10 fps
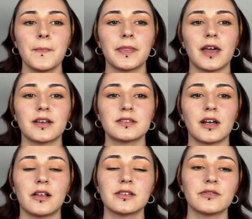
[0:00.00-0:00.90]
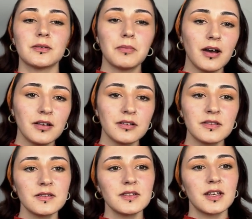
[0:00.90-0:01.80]
the styles of the
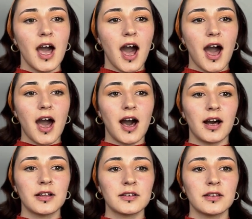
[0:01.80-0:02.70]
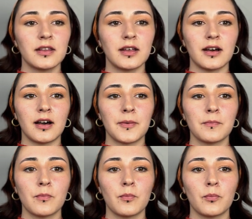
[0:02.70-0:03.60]
buttons and the